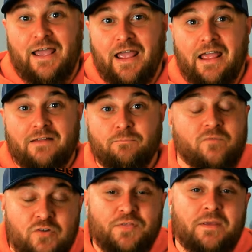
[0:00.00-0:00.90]
And
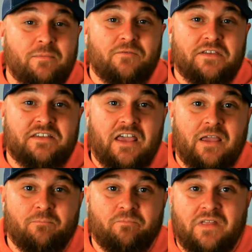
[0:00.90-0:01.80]
the theme of this
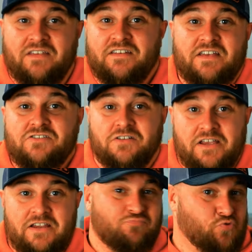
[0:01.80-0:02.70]
game is
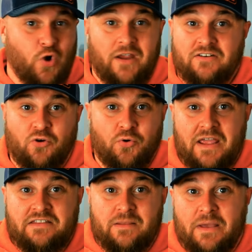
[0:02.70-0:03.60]
essentially trying to
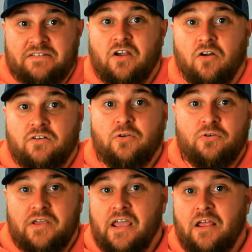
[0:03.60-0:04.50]
create the best cartoon
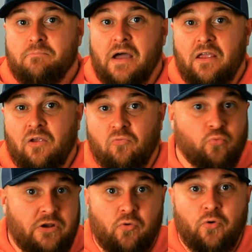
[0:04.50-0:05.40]
you can by
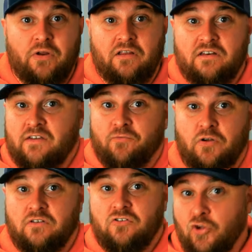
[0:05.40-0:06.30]
recruiting
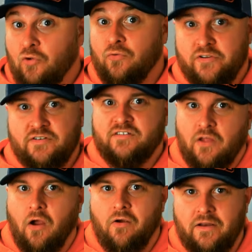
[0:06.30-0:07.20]
different toons to
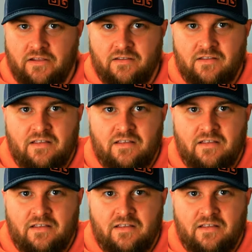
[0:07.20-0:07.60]
star in it.